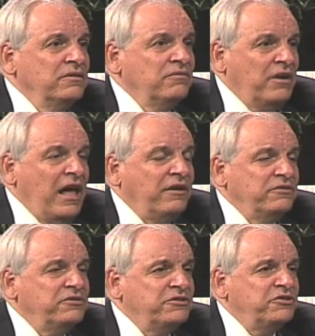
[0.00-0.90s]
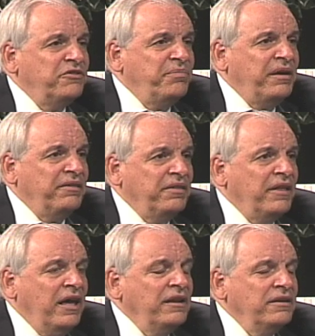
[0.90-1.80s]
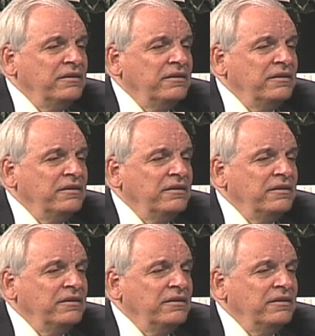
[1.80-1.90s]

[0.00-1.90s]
Rhode Islanders deserve better than that.